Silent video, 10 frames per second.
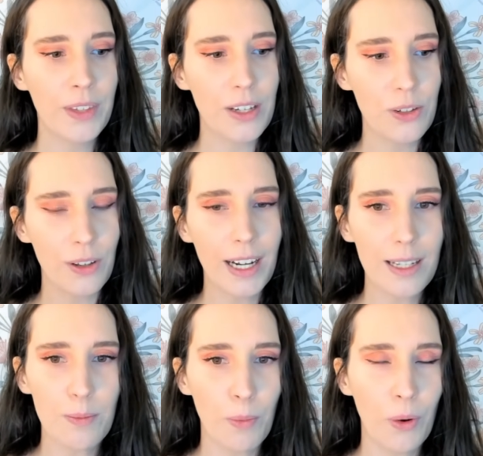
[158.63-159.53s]
so that
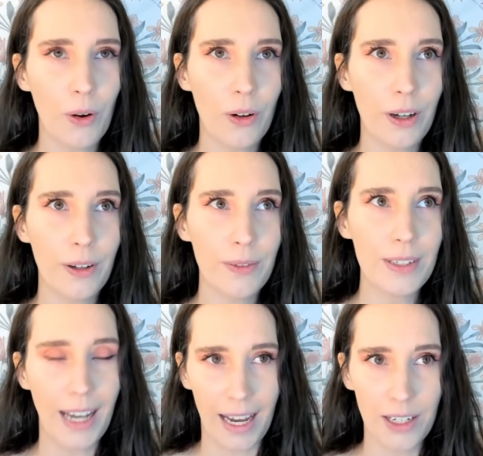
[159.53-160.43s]
it's more
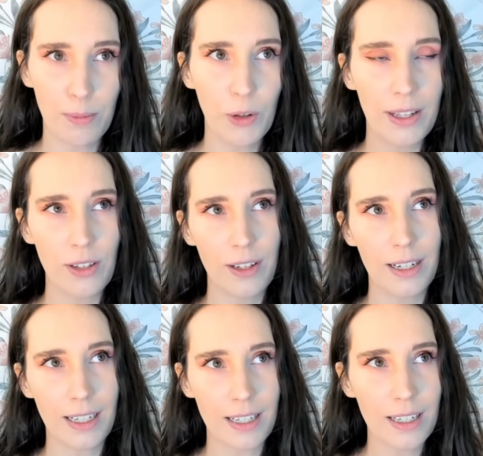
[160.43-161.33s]
tangible and so that
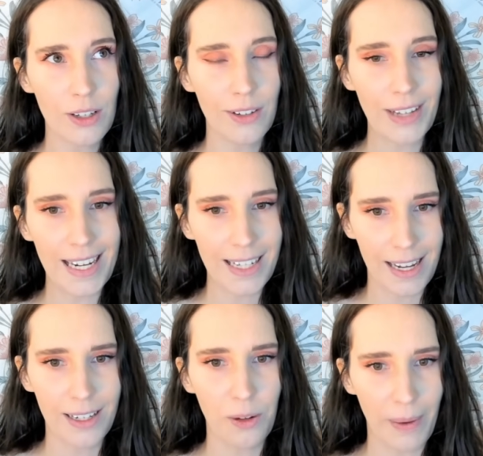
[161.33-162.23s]
it doesn't sort of get
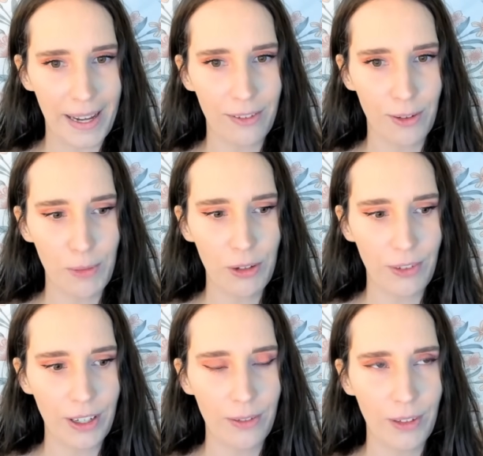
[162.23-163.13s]
taken away from you
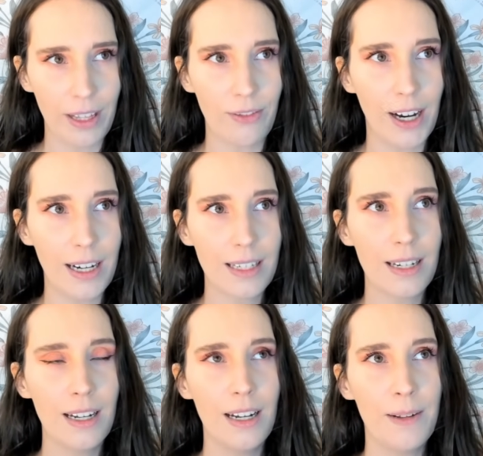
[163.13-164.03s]
really
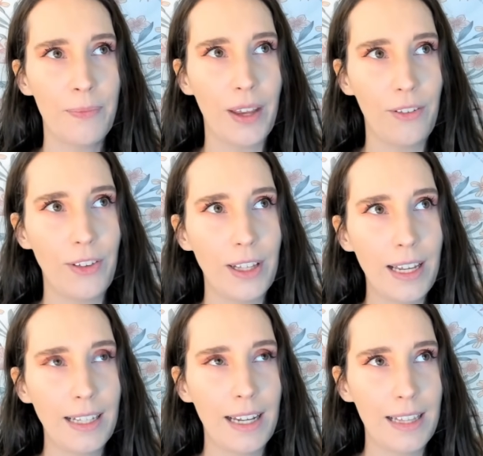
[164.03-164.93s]
fast. I'm
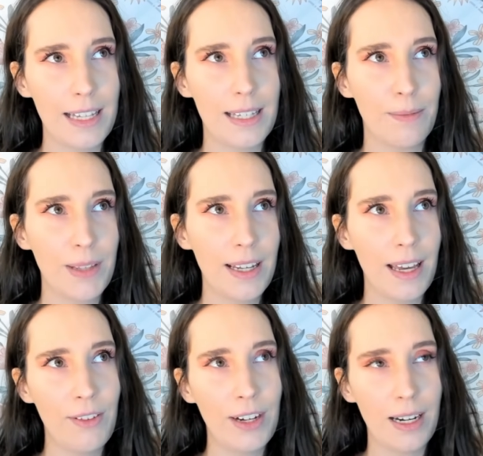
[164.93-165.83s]
feeling like there's something
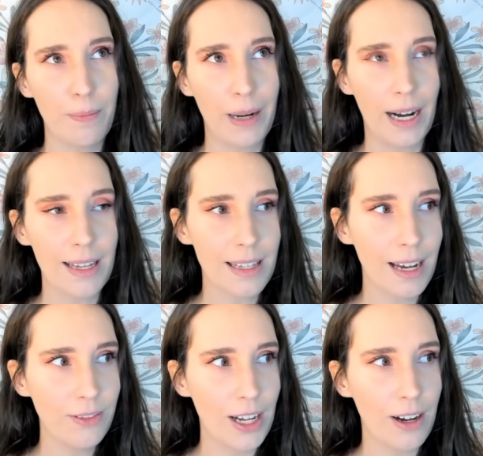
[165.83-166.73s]
even in a past
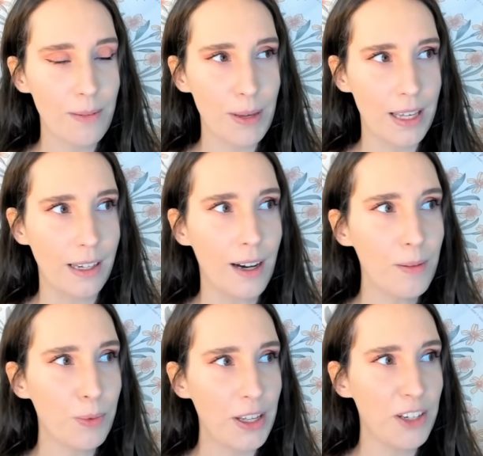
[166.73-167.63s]
life now I'm picking
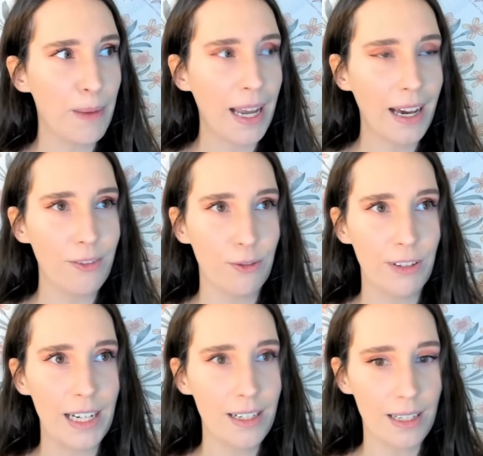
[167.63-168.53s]
up where you might have
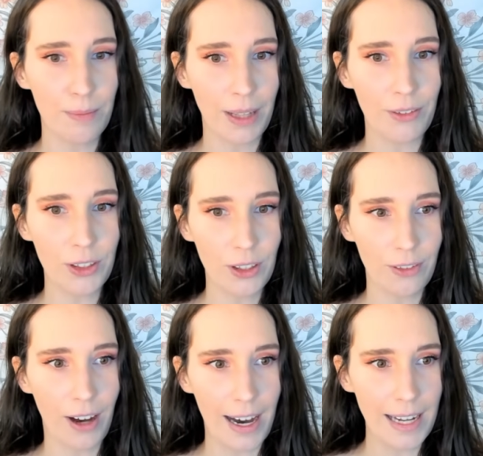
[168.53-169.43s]
reached some level
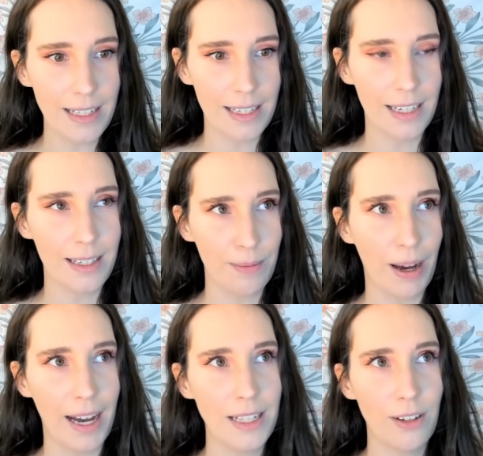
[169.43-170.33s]
of heights, like some
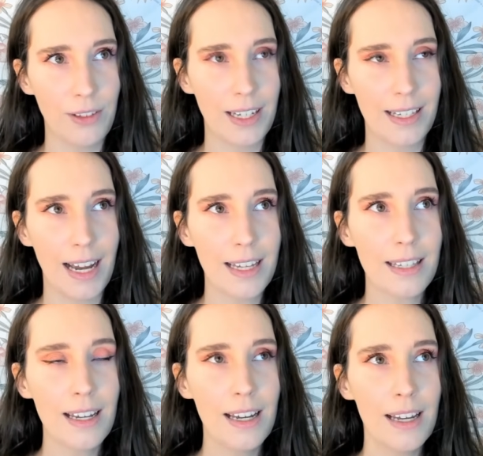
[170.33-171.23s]
heights of
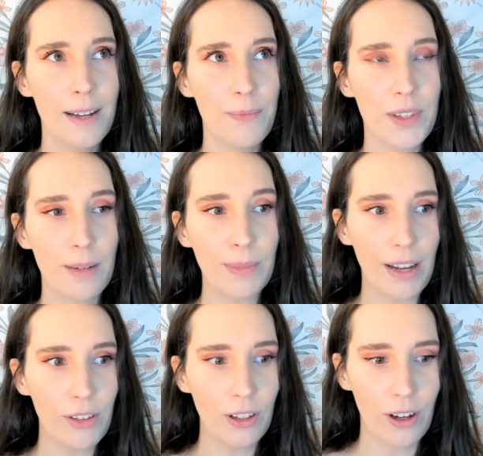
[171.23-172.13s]
success, some
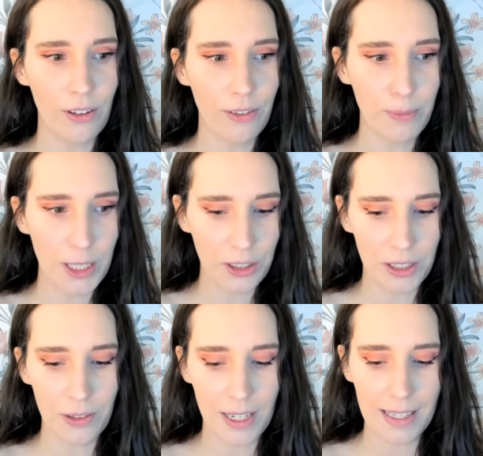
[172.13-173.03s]
level of
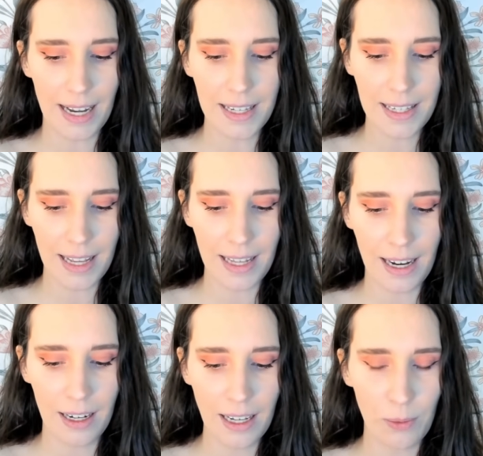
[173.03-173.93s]
material success, and
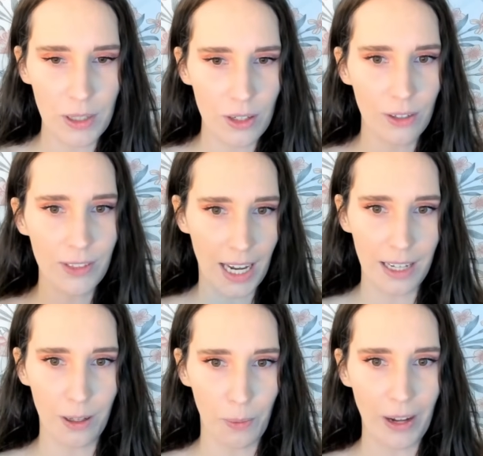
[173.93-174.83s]
then it was sort of
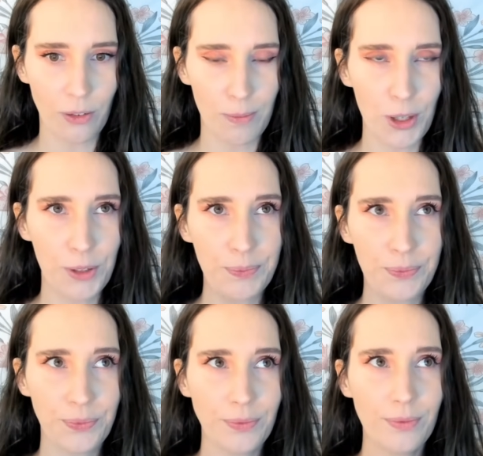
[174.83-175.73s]
taken away from you
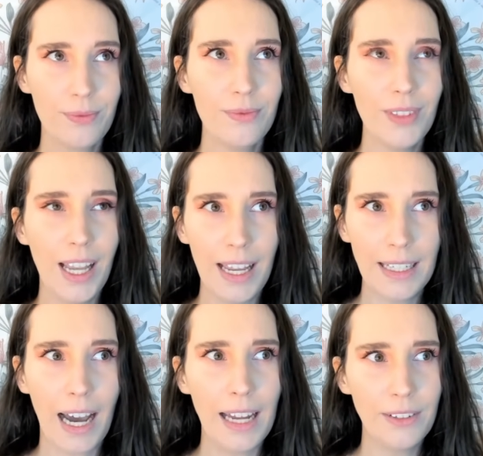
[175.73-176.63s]

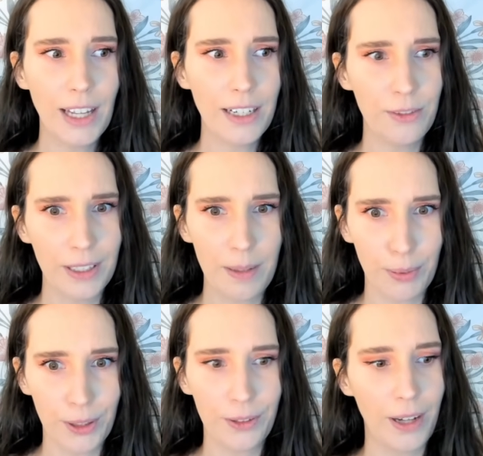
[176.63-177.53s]
in kind of like a really
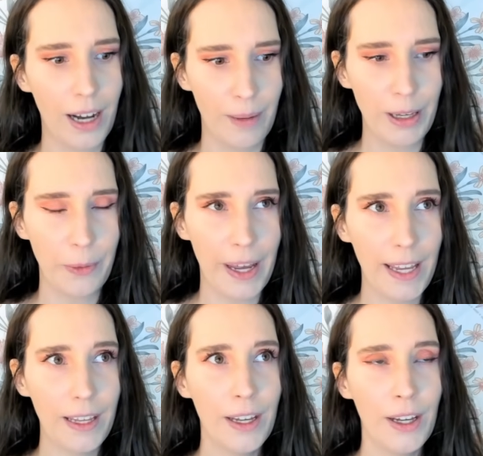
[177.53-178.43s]
brutal karmic
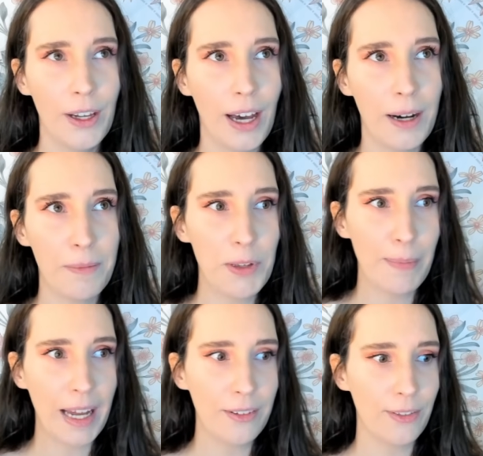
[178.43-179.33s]
way. You
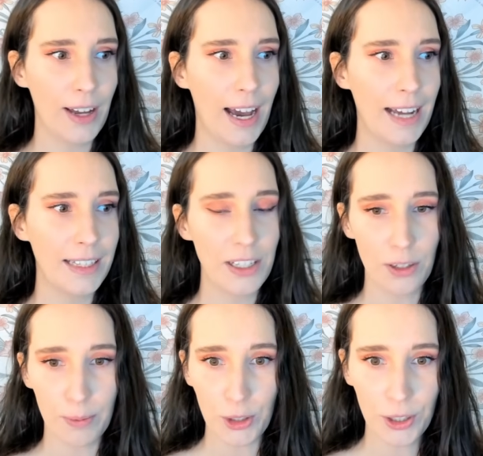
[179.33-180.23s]
might have had this
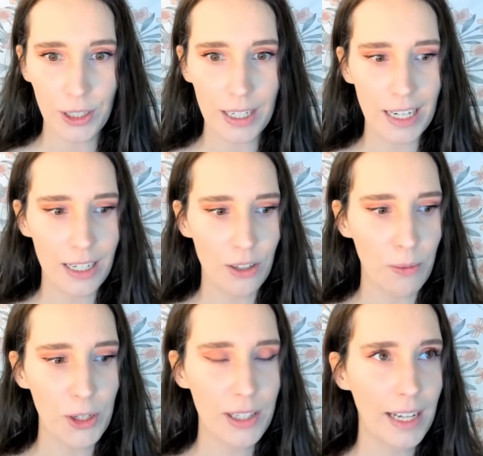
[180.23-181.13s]
opportunity,
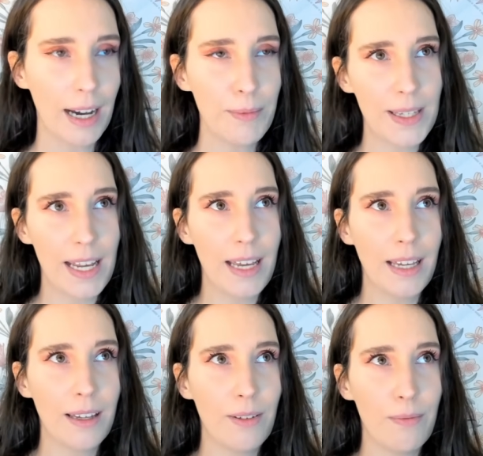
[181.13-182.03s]
almost like I'm
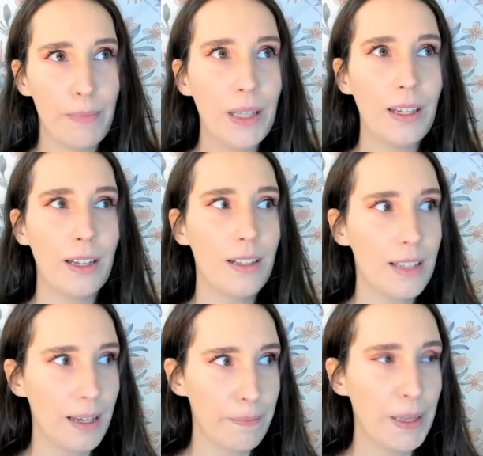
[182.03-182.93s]
seeing
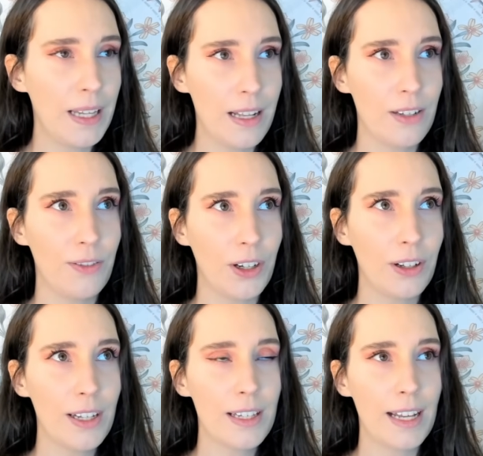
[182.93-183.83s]
millions of dollars,